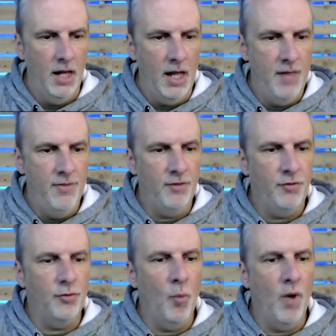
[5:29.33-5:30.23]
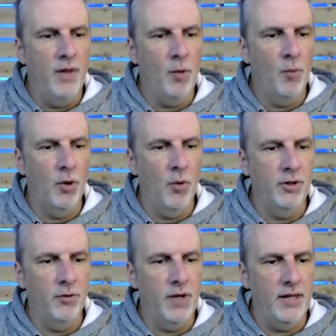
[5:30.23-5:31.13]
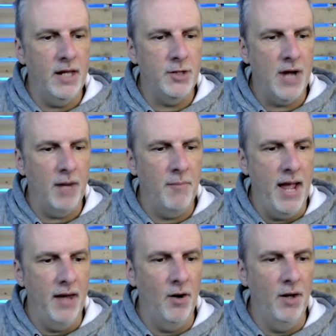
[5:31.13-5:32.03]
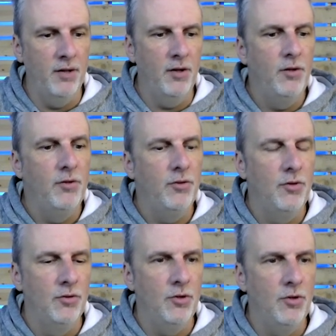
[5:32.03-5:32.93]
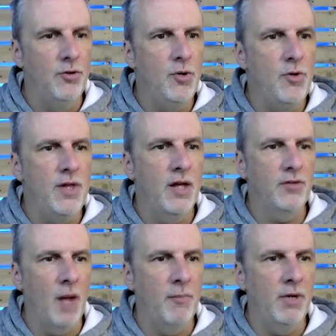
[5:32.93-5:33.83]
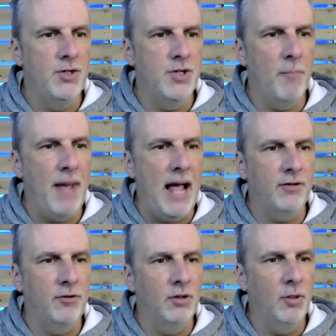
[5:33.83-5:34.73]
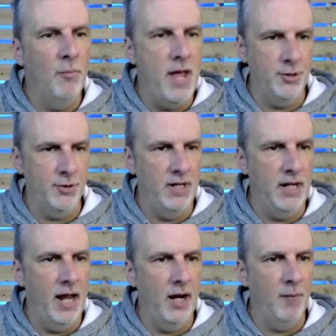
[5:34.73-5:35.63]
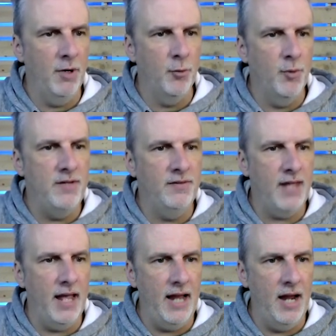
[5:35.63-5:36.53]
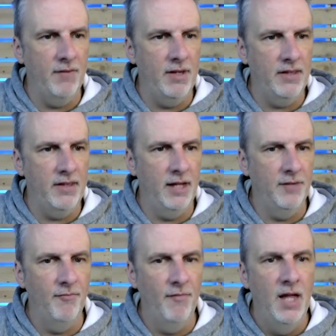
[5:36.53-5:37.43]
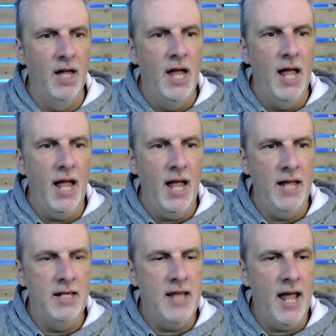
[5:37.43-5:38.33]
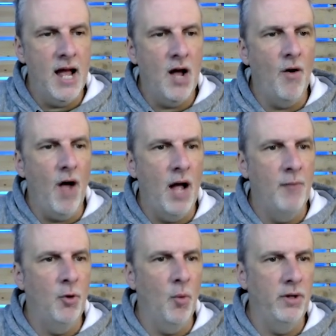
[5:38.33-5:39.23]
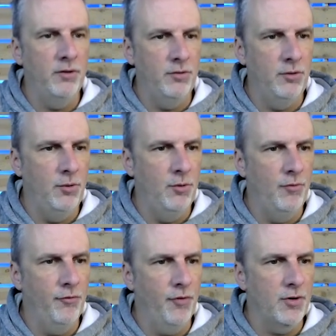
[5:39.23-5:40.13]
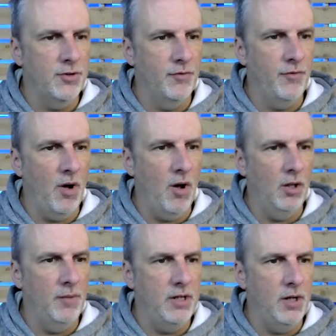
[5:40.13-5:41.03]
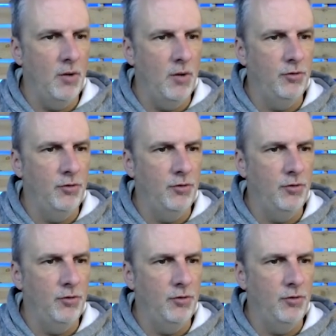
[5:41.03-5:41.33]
And this is the one that we're going to create that track matte on. To do this, I'm going to jump back to Lumetri, and I'm going to reset everything. And now I'm going to, first of all, let me go